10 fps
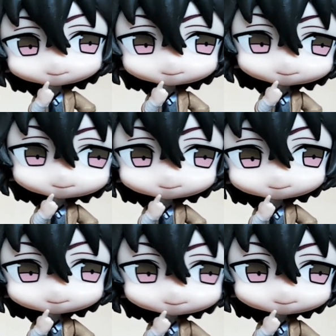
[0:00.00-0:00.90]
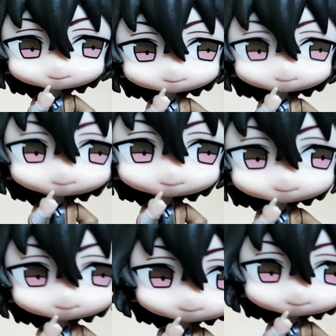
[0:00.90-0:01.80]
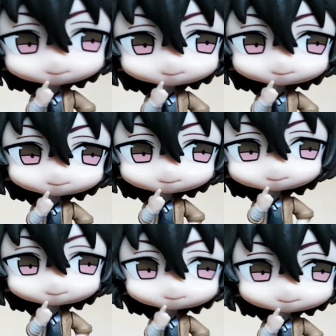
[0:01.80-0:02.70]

Sir Ian, with the